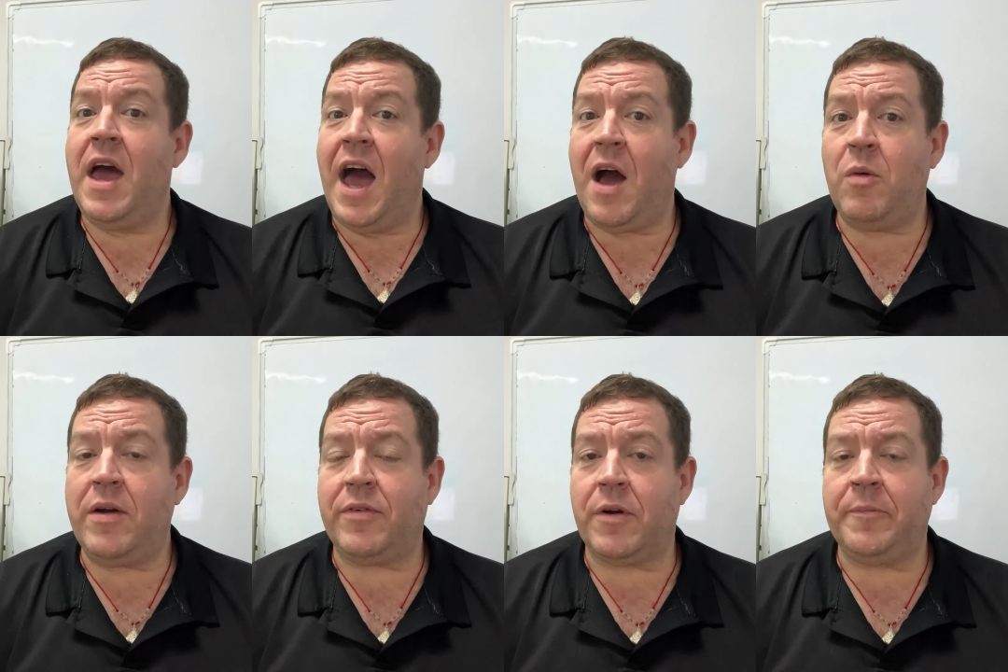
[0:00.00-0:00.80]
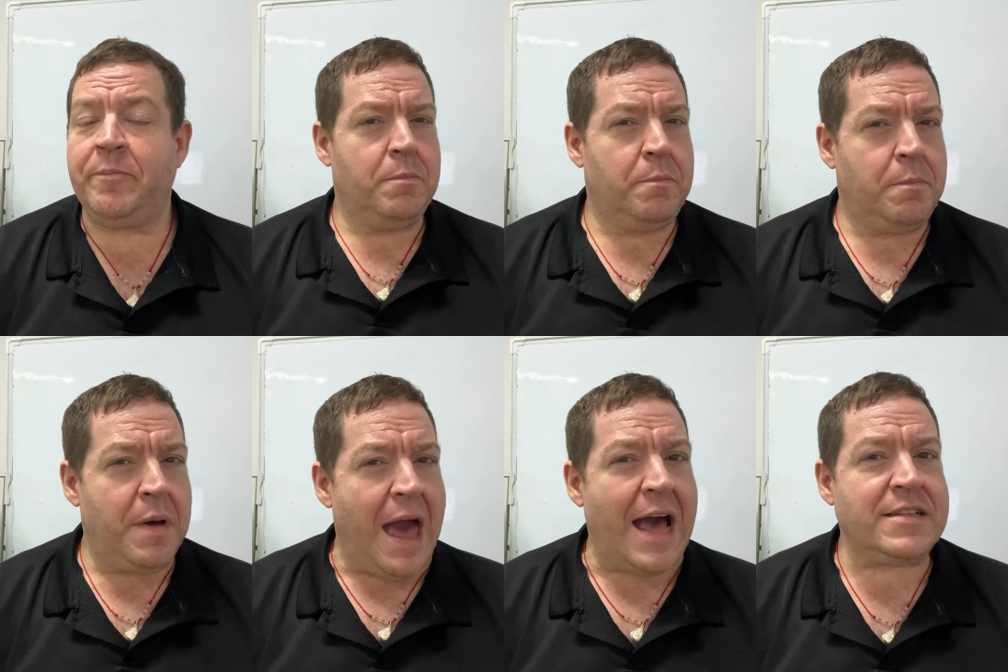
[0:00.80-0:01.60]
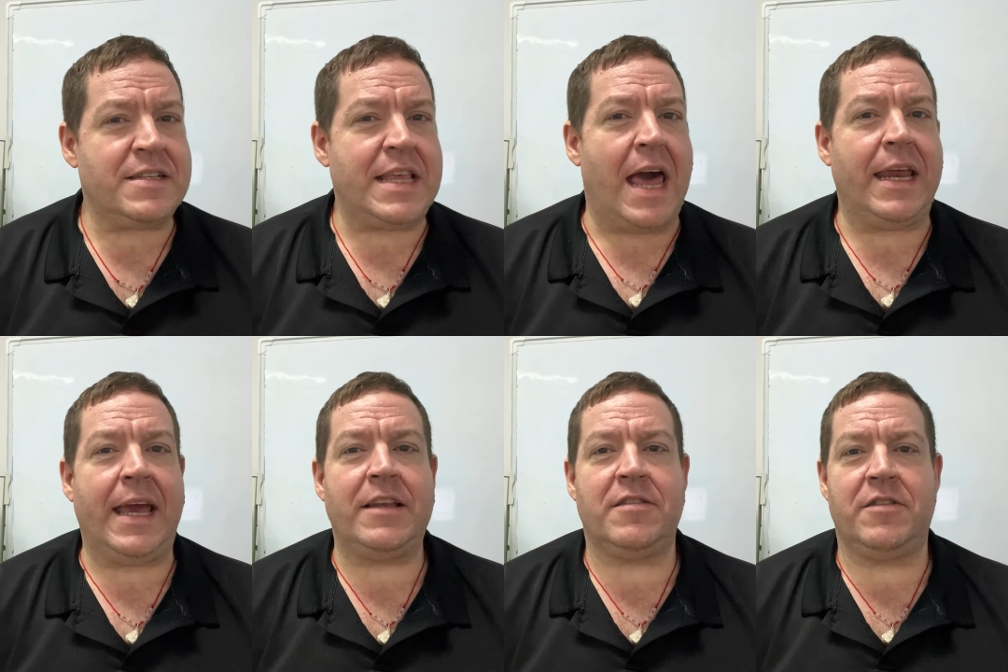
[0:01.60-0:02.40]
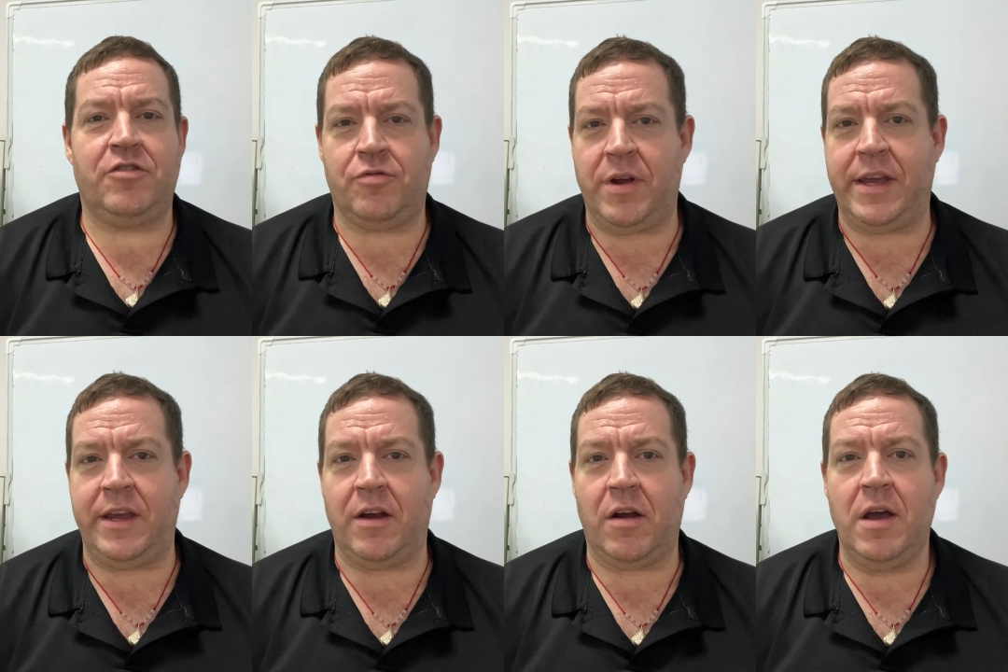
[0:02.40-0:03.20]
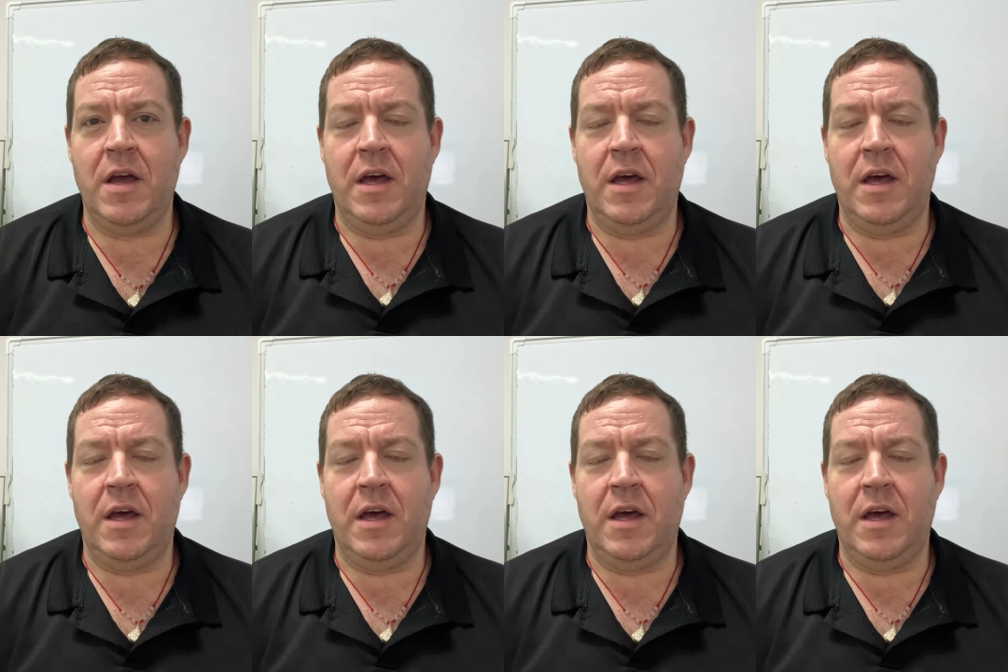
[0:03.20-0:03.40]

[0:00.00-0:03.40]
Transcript: However, past that, it gets trickier.